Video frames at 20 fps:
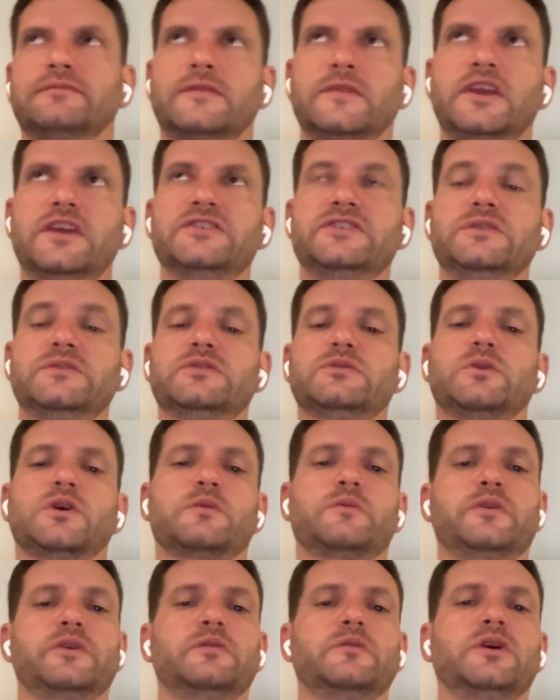it seems to
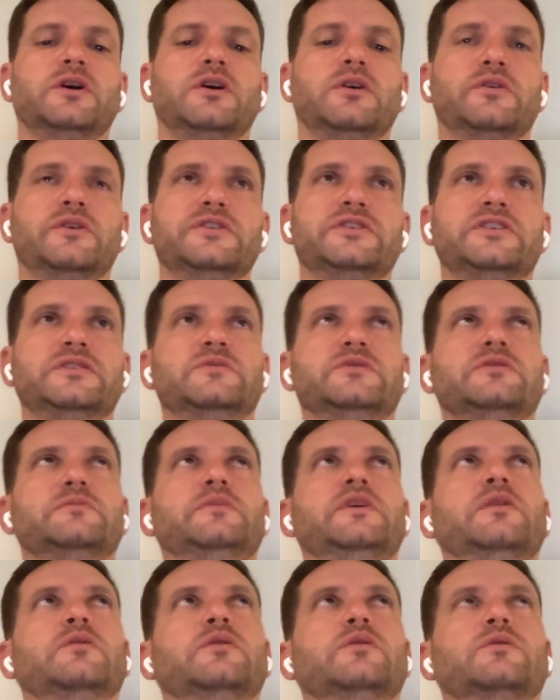work pretty well, and it seems to
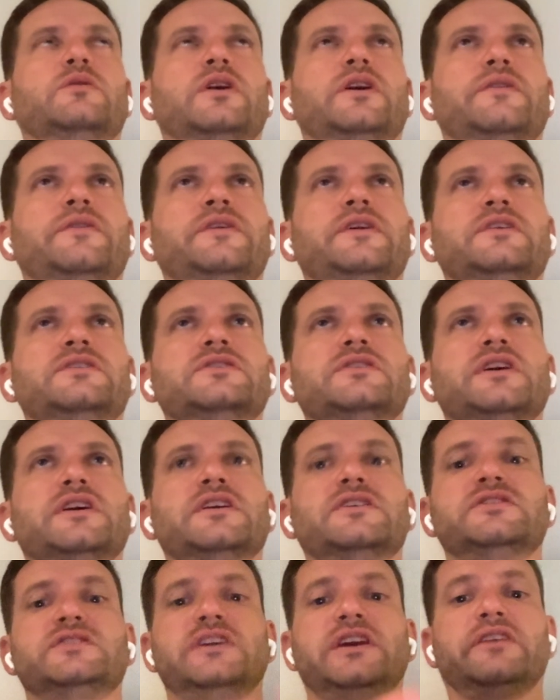be able to run things like
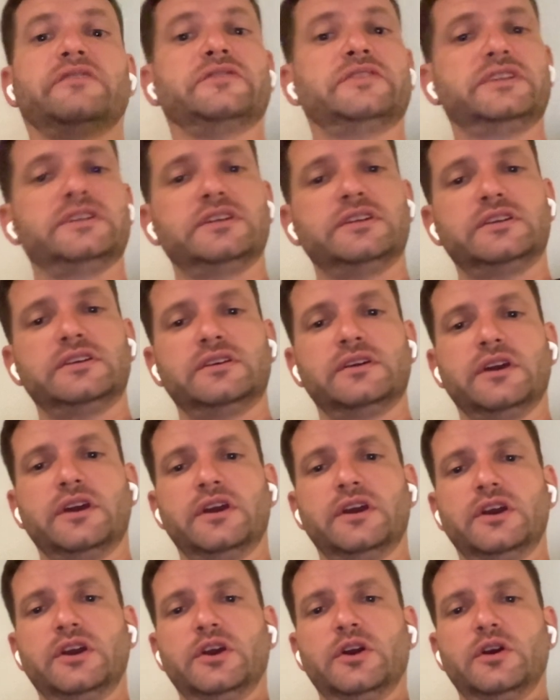CFD
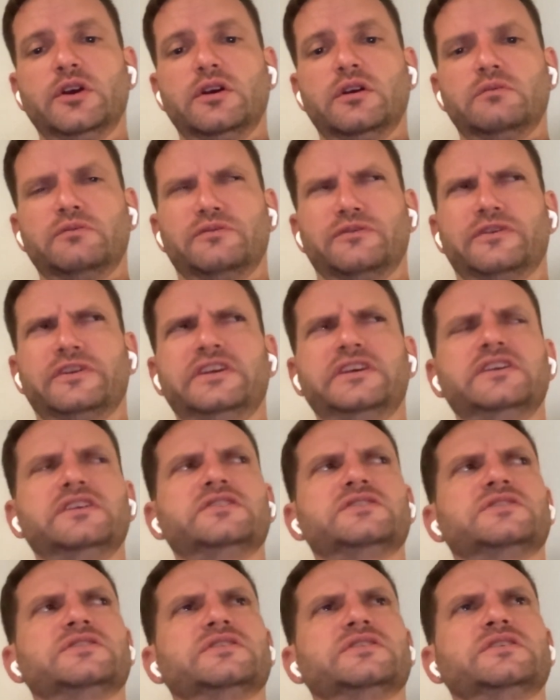pretty
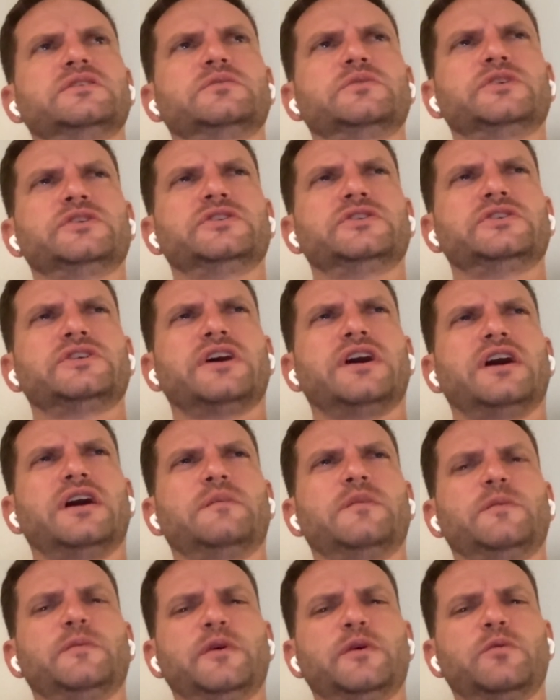easily, which
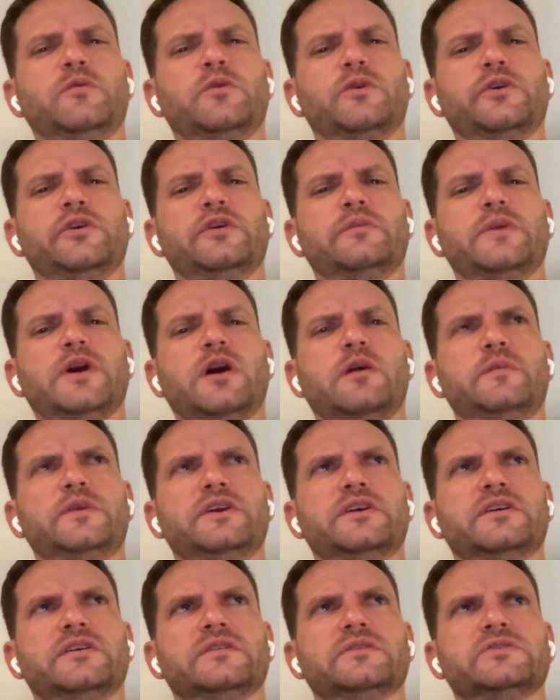I'm a bit worried about,
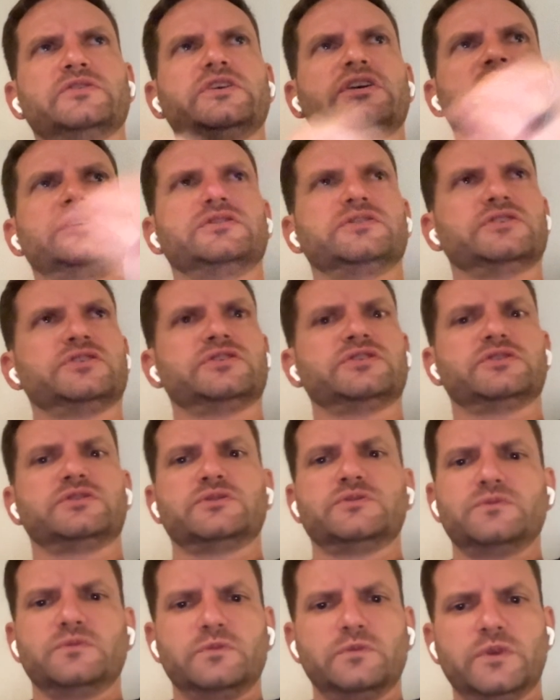because is
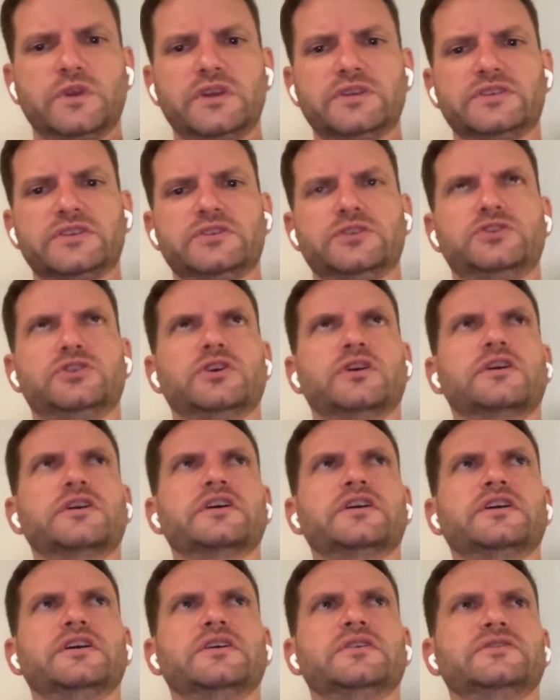this junk
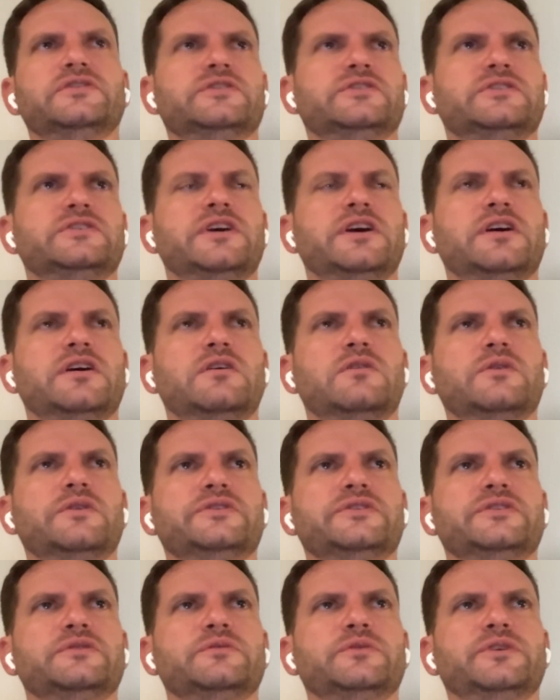analysis now?
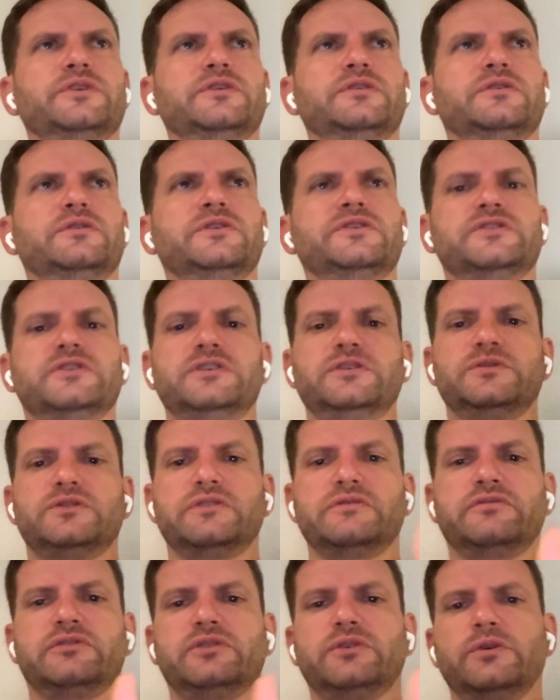Is it real? Is it
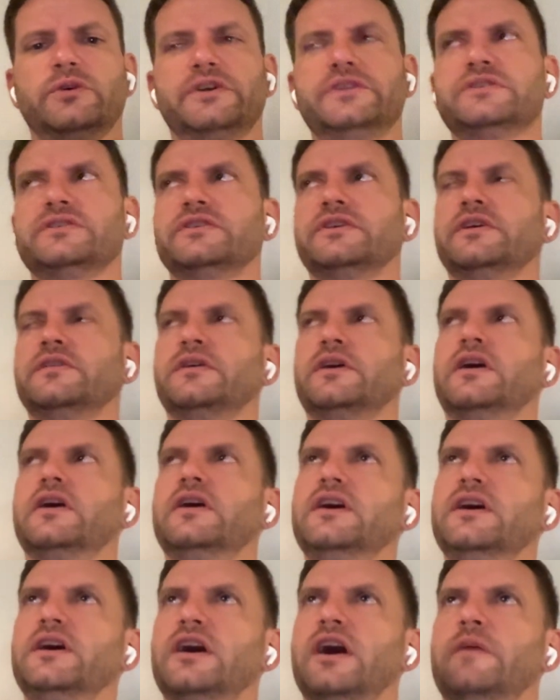using Fluent? And
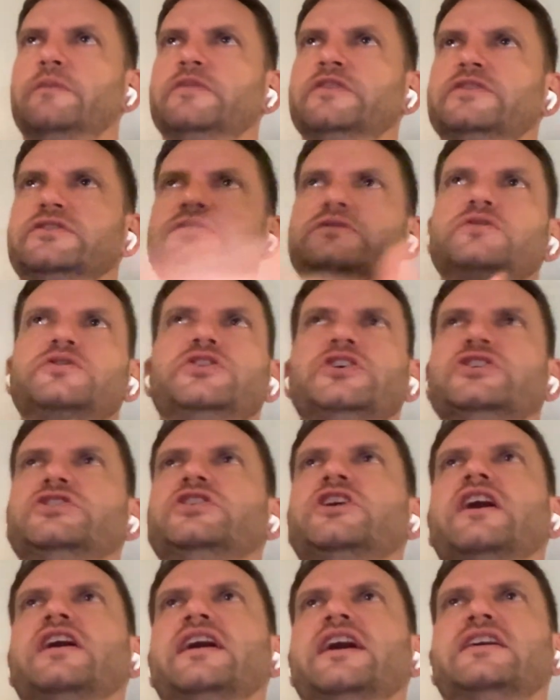I'm just
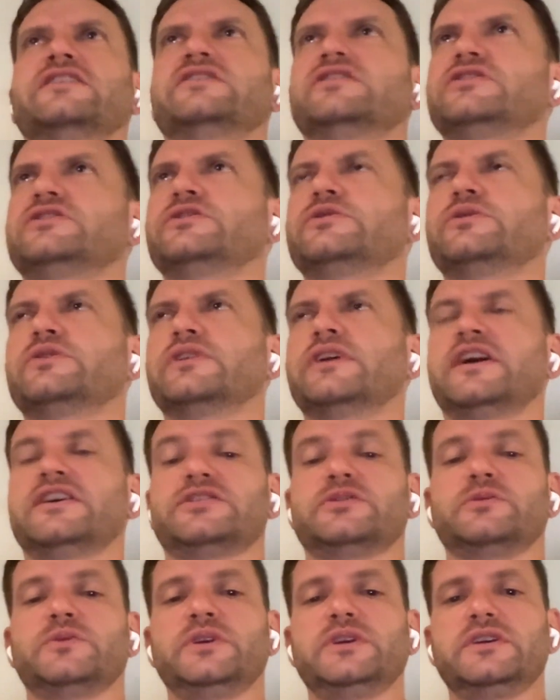got access to it
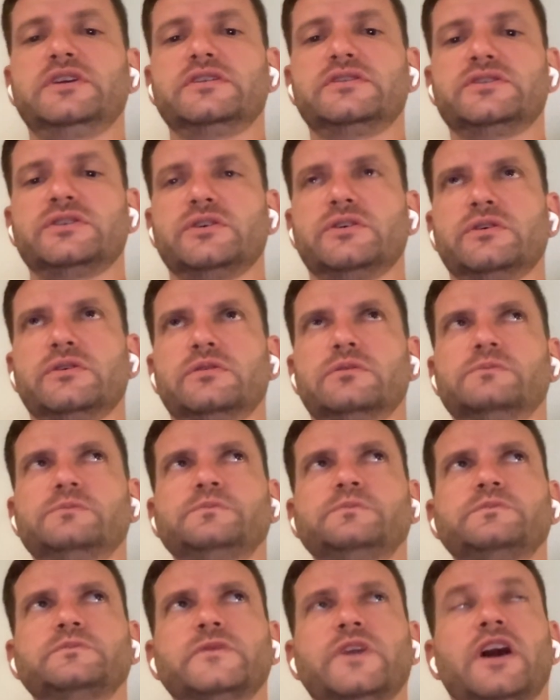last week, so
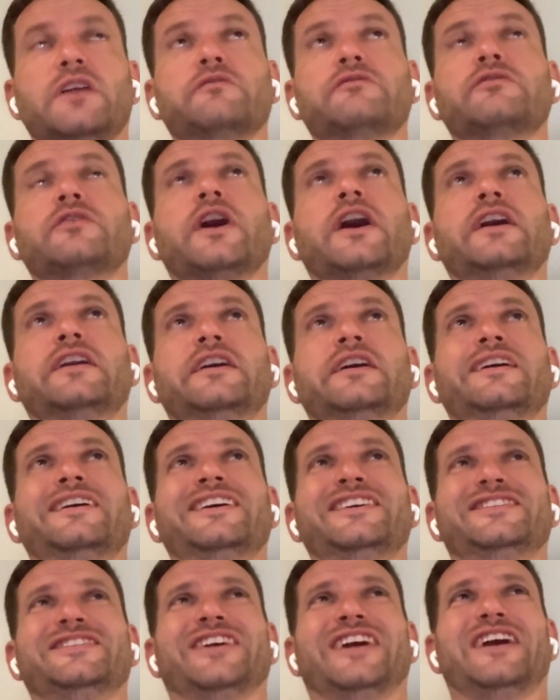on Friday,
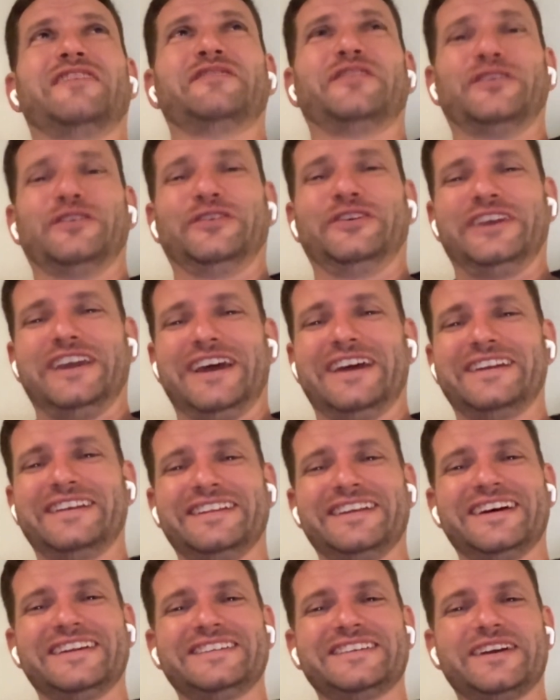so I haven't really had a
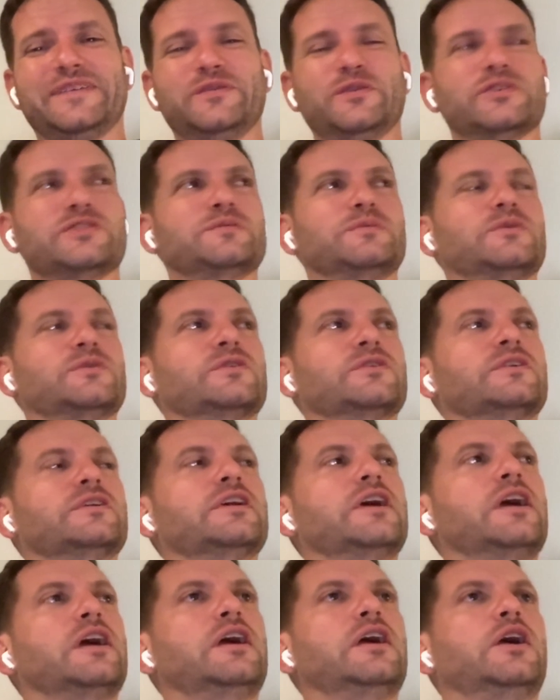lot of time to explore it.
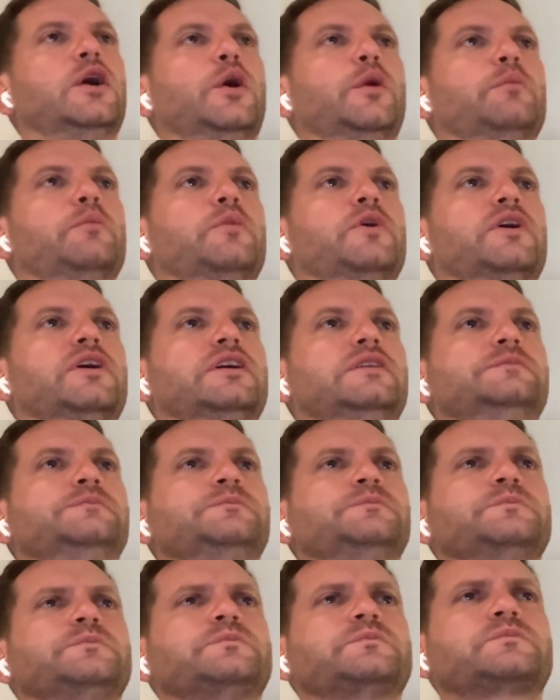But
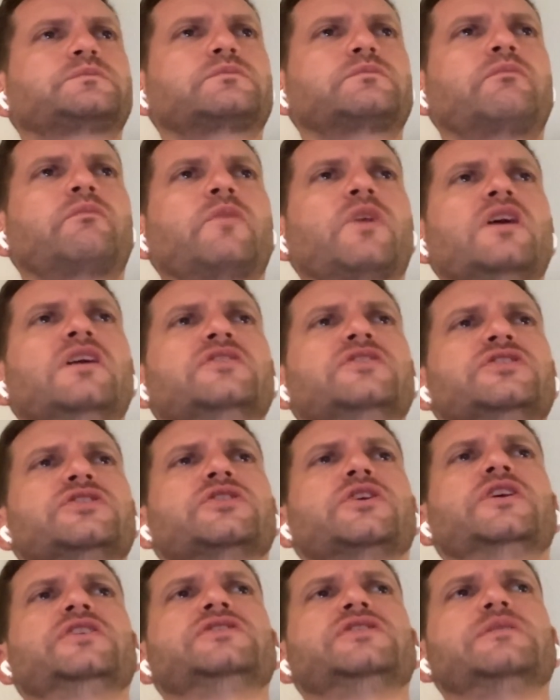it's just
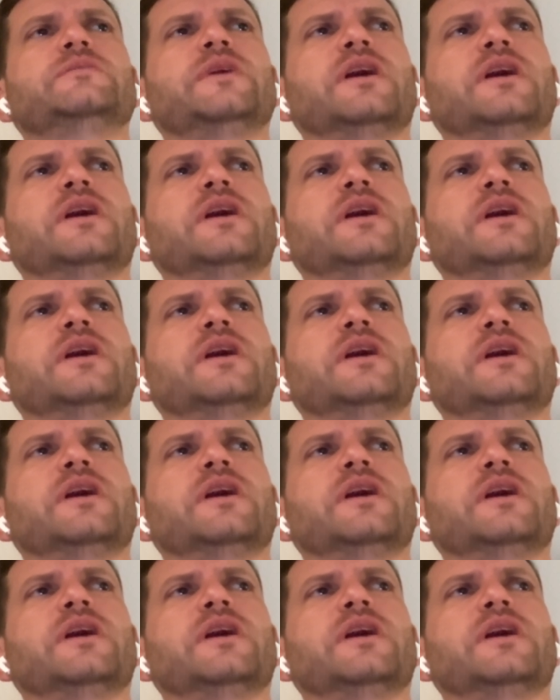crazy to me